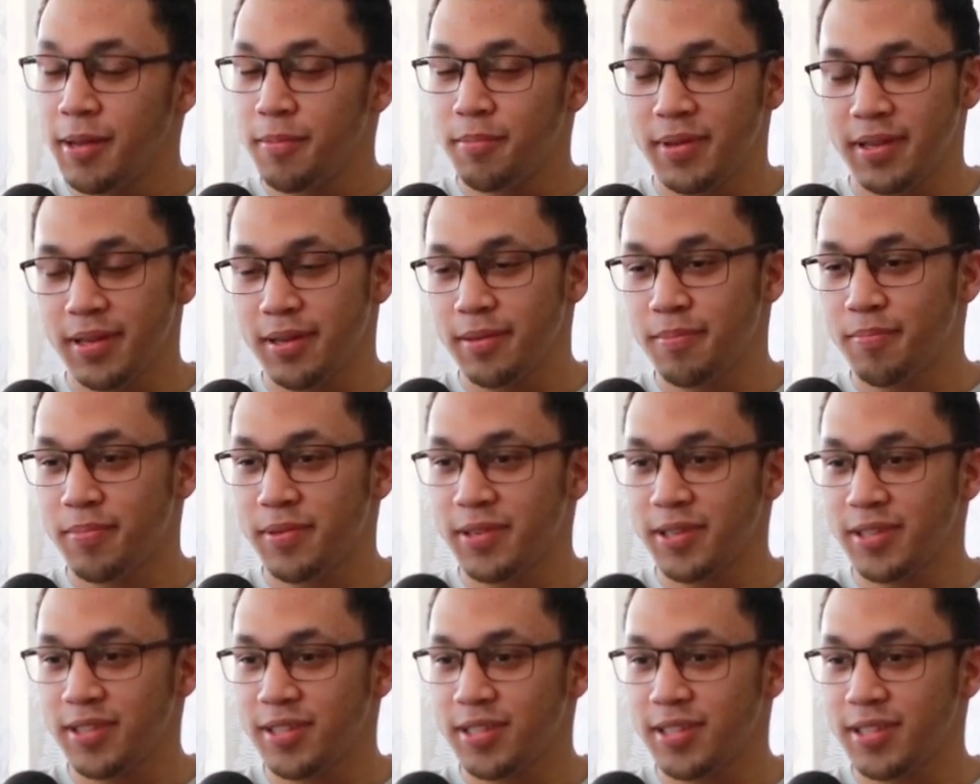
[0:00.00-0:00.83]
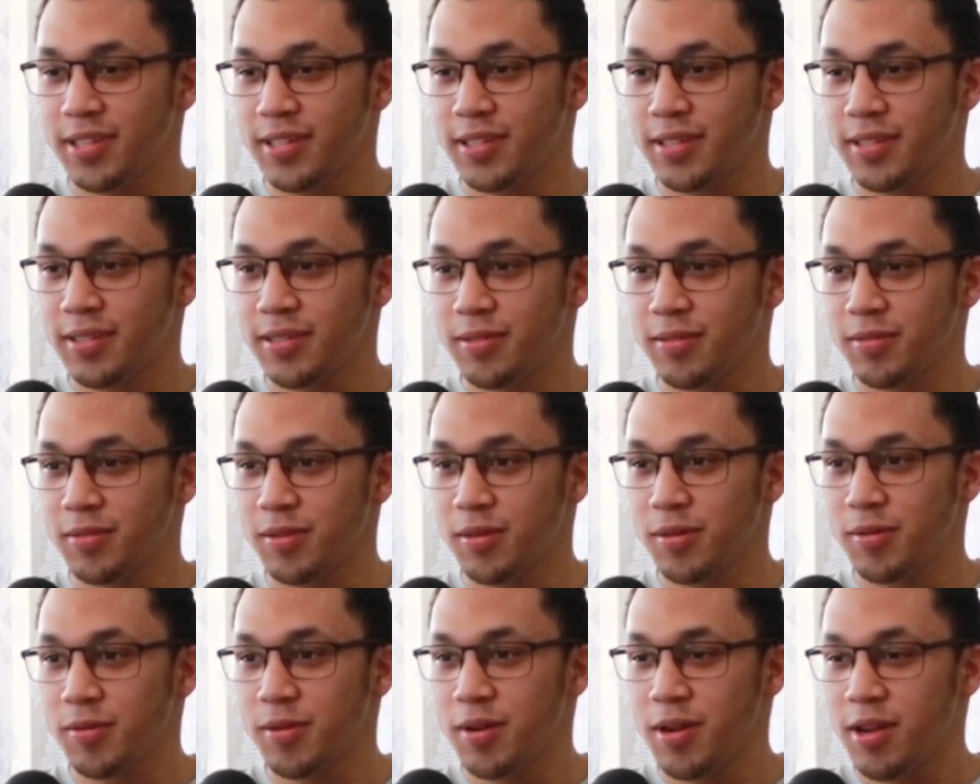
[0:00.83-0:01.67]
peer pressure, you
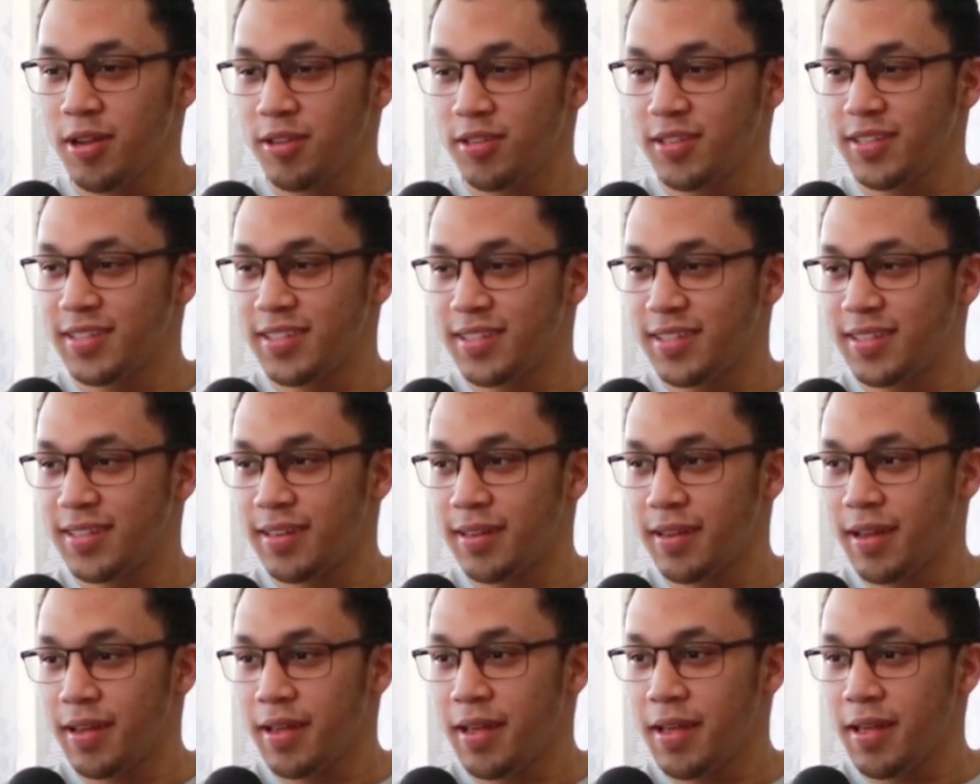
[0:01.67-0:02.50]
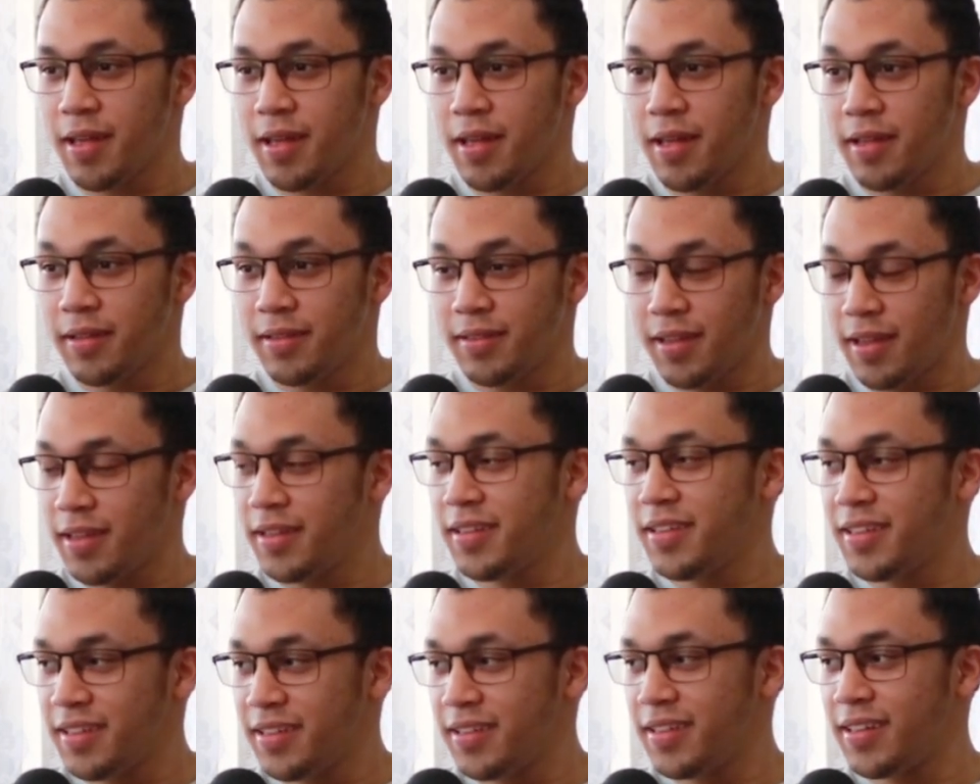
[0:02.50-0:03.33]
know, just
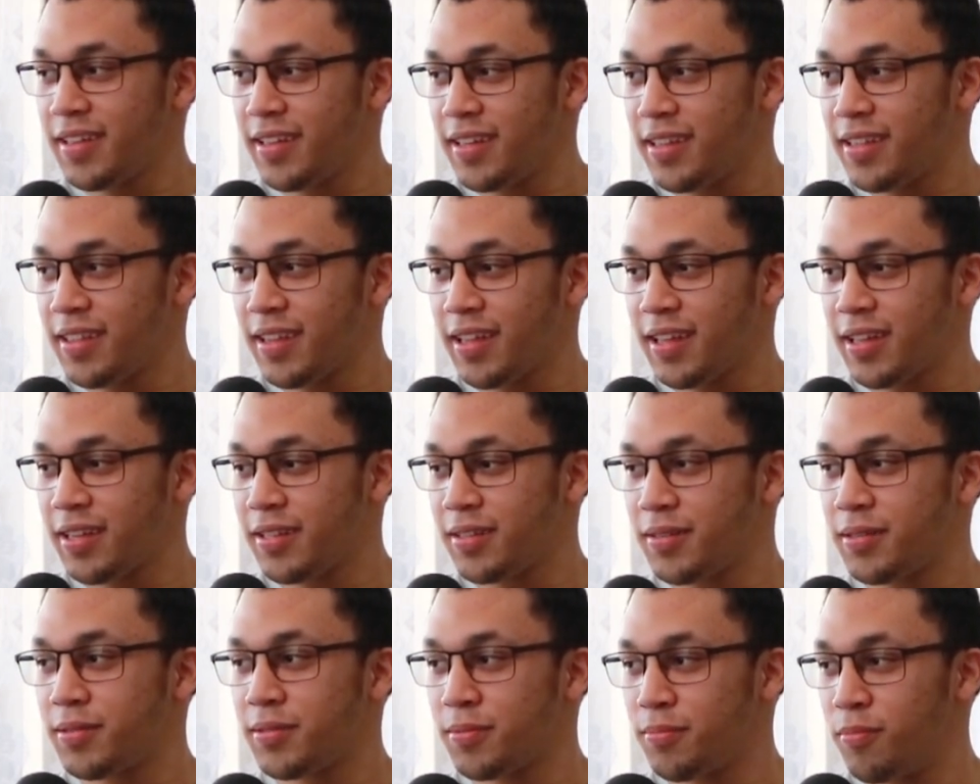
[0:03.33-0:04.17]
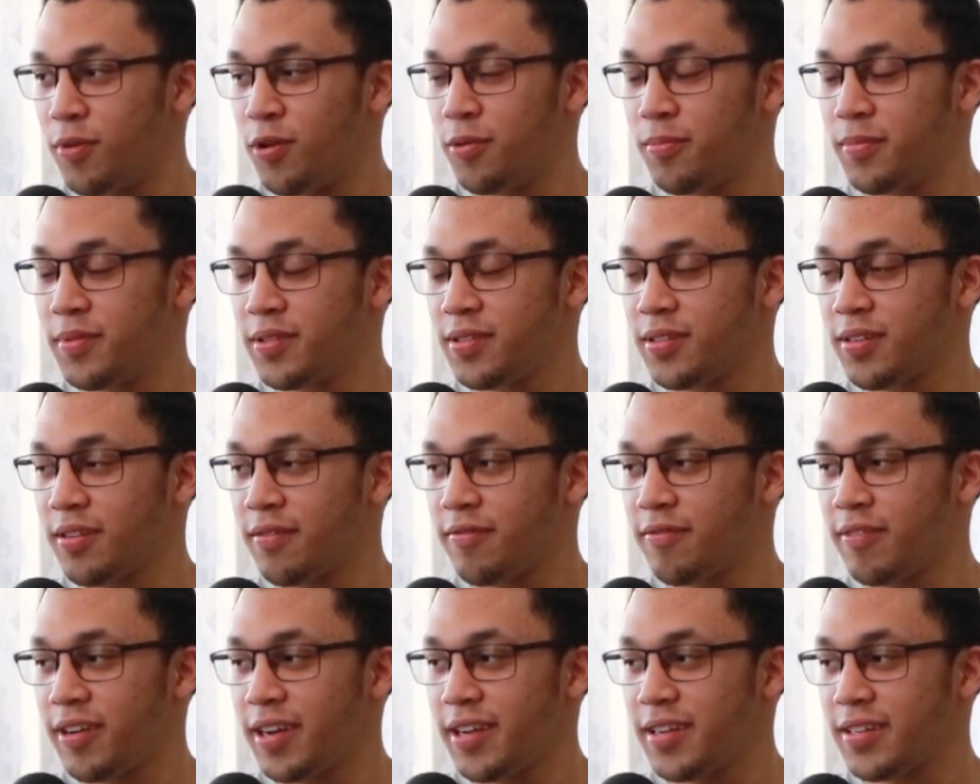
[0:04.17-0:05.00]
taking in that moment
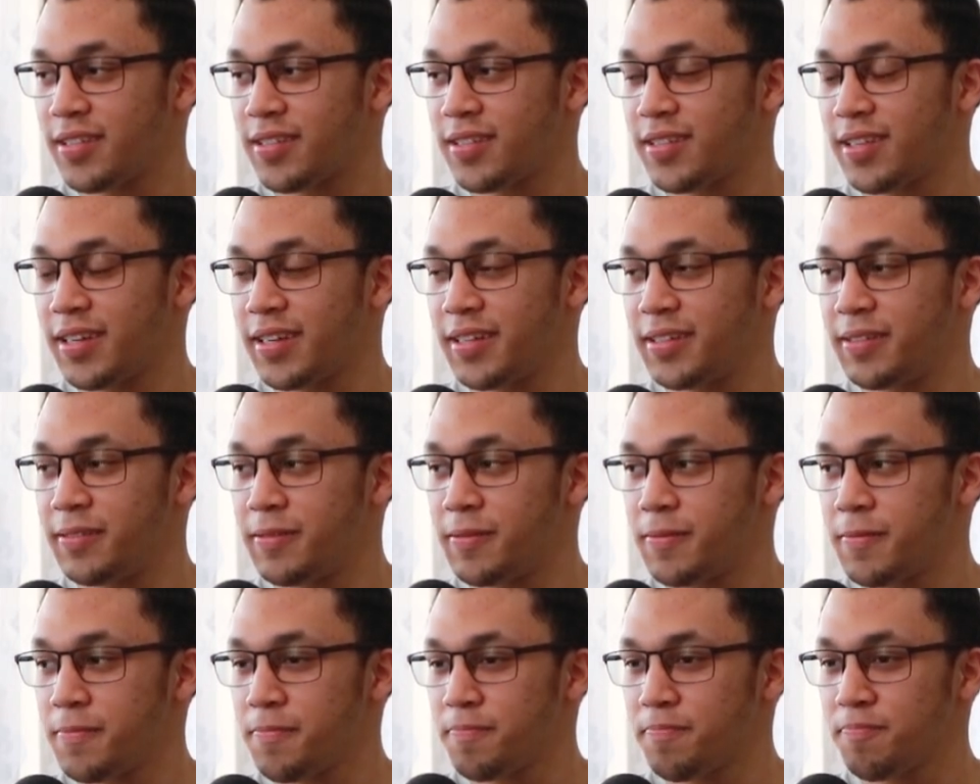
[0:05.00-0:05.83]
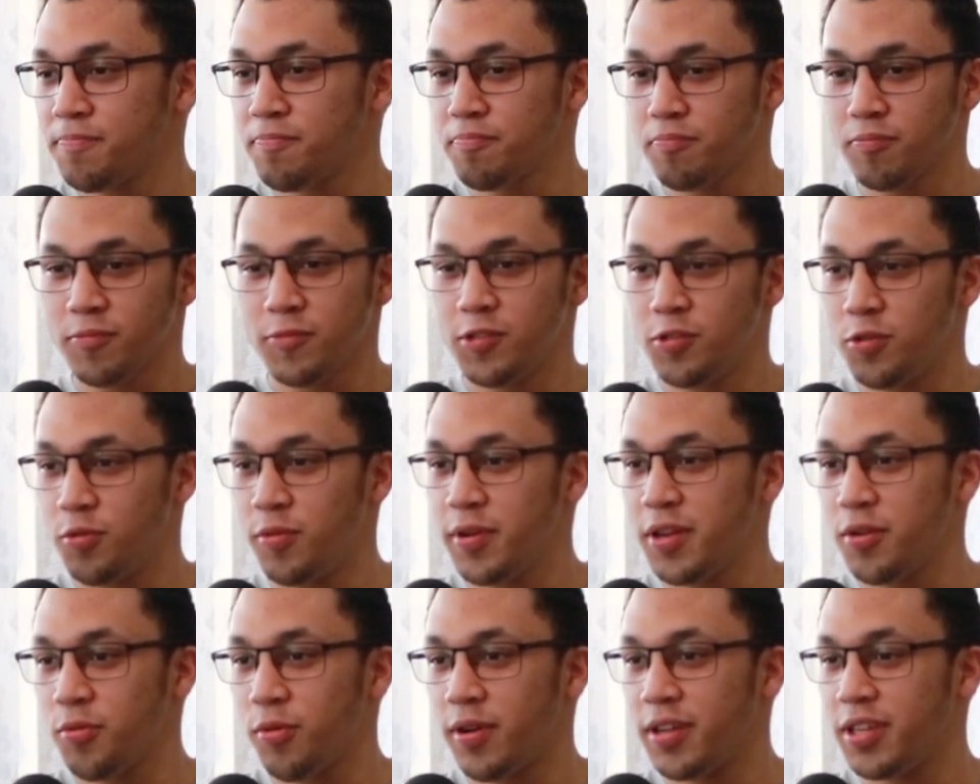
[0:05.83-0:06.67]
of rest and
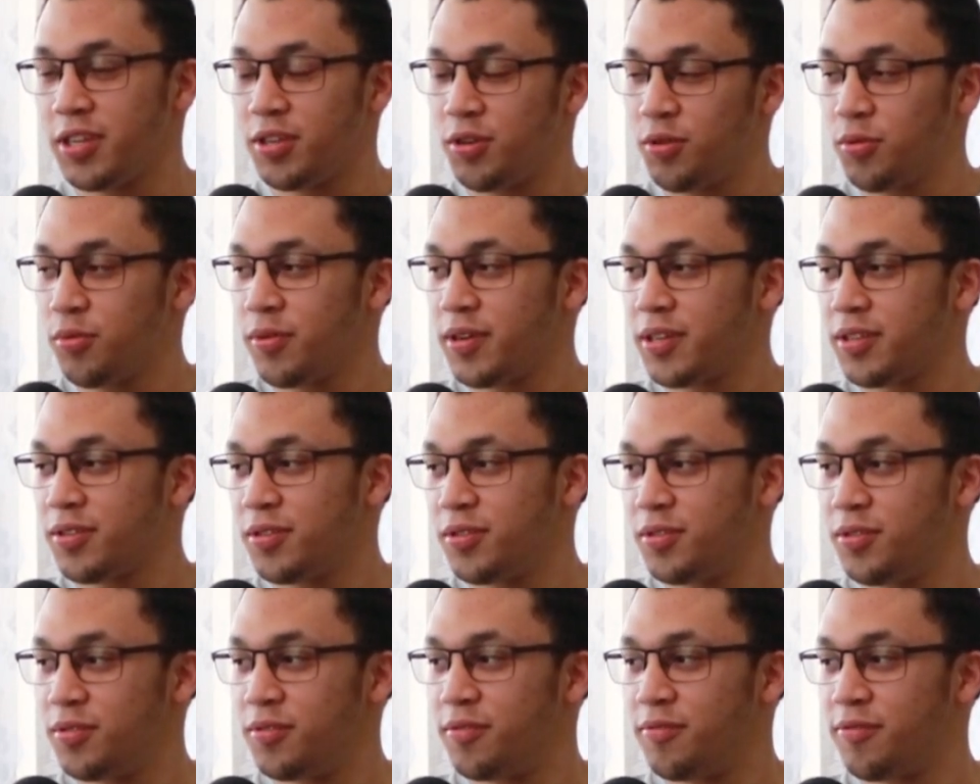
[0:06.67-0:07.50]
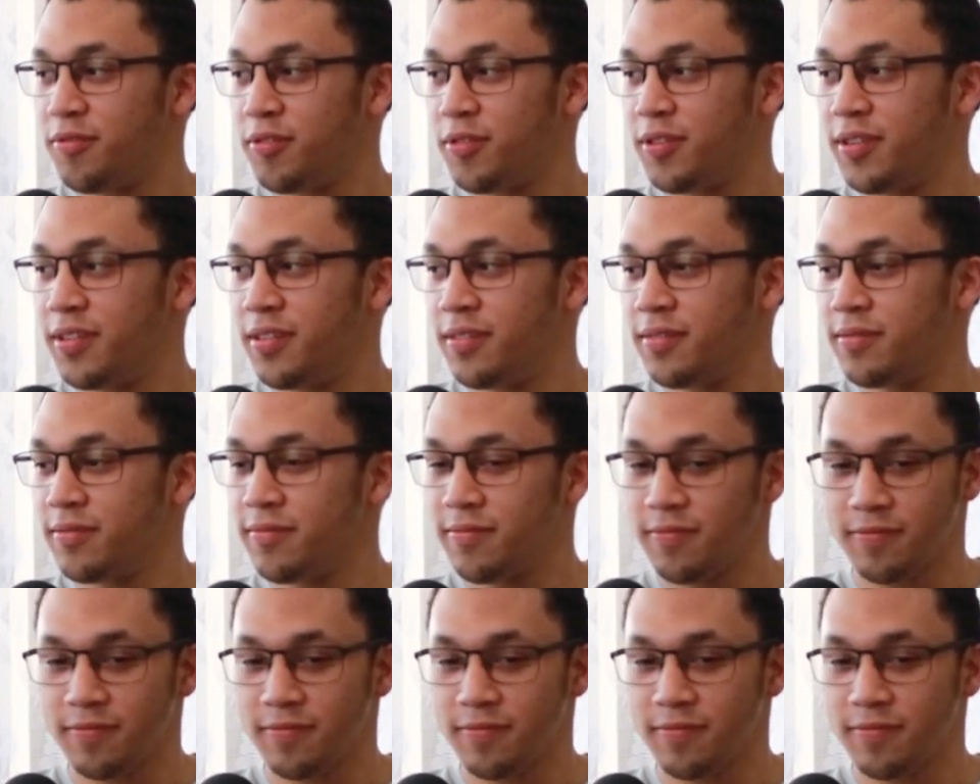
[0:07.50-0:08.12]
doing what you want to do for